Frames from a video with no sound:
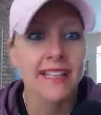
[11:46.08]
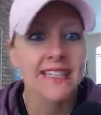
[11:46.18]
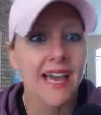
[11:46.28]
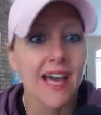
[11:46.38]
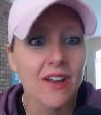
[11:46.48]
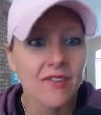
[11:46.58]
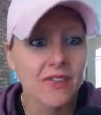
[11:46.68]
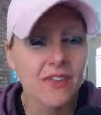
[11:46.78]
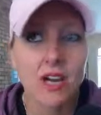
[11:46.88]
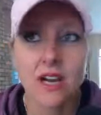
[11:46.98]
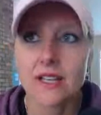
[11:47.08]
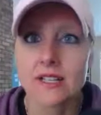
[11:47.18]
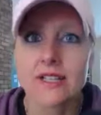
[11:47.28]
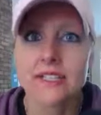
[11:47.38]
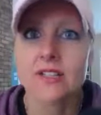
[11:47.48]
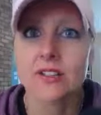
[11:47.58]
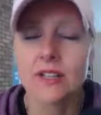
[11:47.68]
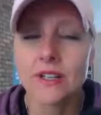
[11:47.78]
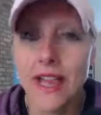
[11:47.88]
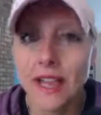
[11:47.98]
It's advertised. It's
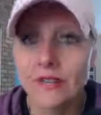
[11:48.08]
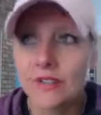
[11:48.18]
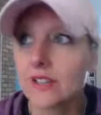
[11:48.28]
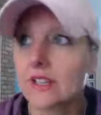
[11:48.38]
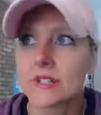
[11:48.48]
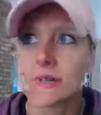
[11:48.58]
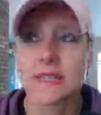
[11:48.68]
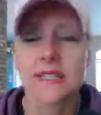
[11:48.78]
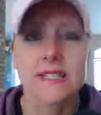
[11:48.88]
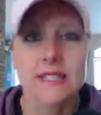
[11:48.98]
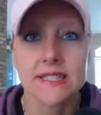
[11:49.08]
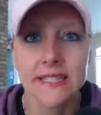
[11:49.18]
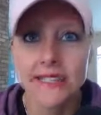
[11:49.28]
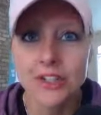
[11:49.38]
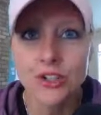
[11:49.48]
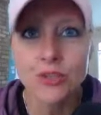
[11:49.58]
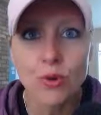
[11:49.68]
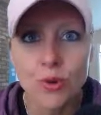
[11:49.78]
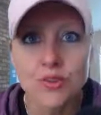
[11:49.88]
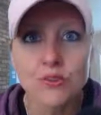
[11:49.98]
on advertisements. It's in your
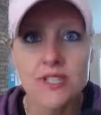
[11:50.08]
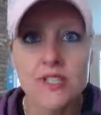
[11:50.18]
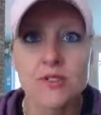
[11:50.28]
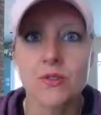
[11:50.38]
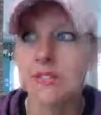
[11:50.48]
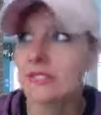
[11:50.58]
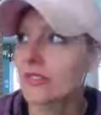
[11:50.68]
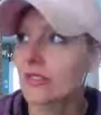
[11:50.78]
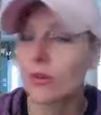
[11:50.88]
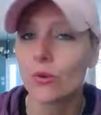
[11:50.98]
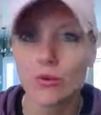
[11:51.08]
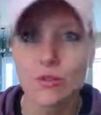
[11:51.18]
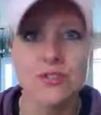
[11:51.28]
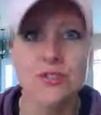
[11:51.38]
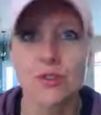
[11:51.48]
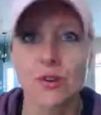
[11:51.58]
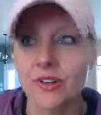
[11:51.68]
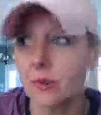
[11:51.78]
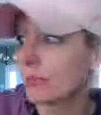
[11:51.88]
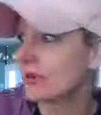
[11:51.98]
grocery store. It's at the corner store.
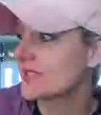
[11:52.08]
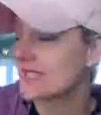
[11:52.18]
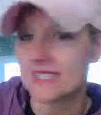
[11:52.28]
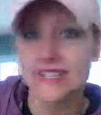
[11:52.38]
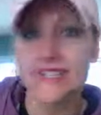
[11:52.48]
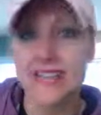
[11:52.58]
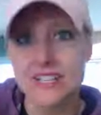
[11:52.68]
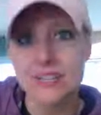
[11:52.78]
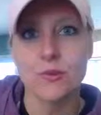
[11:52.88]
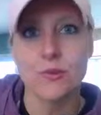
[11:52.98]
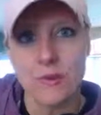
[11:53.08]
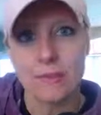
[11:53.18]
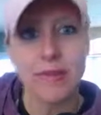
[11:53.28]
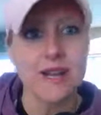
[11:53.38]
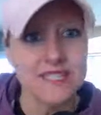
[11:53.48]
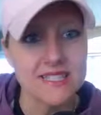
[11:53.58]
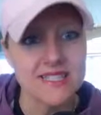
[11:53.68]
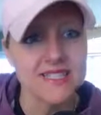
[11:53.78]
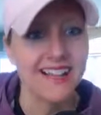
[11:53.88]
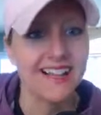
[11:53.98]
Your person sitting next to you on the bus
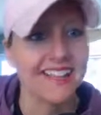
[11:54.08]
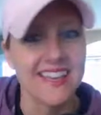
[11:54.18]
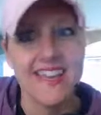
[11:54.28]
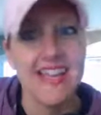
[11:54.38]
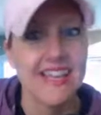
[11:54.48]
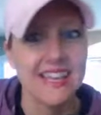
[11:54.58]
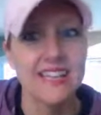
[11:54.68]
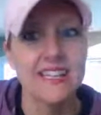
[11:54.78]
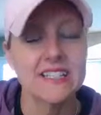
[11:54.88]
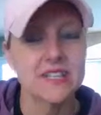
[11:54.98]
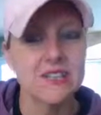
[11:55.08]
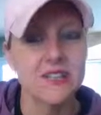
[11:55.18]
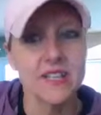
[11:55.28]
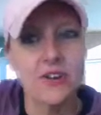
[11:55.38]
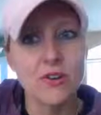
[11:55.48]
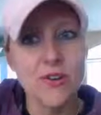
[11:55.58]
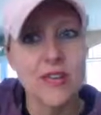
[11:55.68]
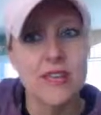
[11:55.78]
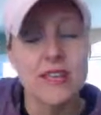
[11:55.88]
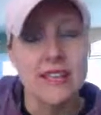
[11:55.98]
is like eating it. So
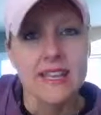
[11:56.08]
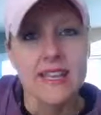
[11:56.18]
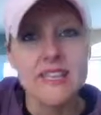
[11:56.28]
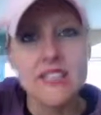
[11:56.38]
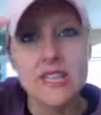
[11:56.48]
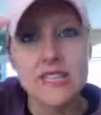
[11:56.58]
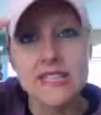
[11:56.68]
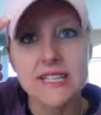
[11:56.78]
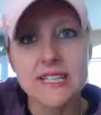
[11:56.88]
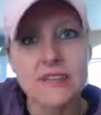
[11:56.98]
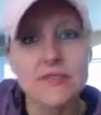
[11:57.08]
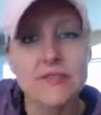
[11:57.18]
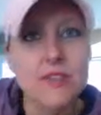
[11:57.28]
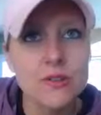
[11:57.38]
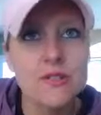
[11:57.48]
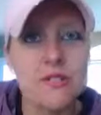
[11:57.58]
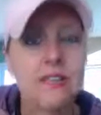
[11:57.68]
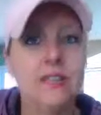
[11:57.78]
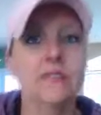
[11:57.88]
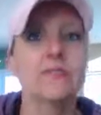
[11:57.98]
that it's a confusing
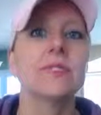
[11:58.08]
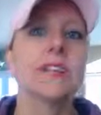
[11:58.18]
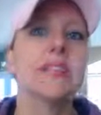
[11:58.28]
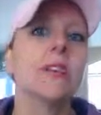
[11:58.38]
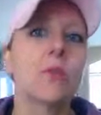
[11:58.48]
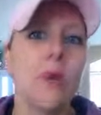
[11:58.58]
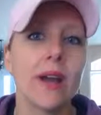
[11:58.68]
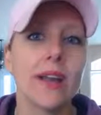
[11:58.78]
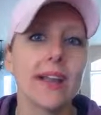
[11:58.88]
and conflicting way.